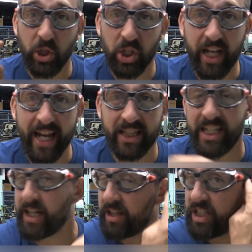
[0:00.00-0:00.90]
look at
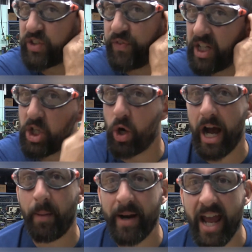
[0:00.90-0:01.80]
the end of this video.
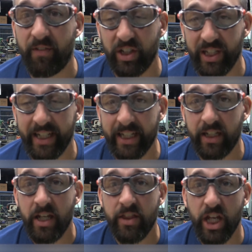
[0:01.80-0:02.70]
I'm gonna have a
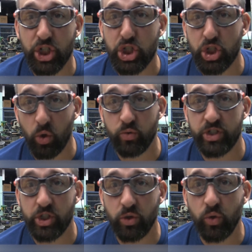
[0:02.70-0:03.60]
link that
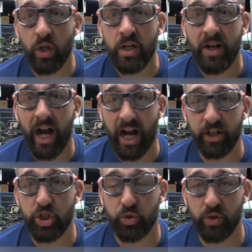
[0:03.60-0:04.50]
shows you how
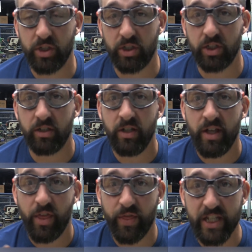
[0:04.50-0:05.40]
to drill
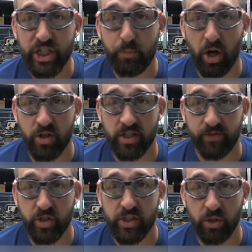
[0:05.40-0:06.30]
these parts of
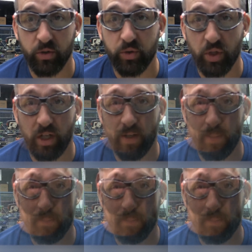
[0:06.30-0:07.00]
your CO2 car.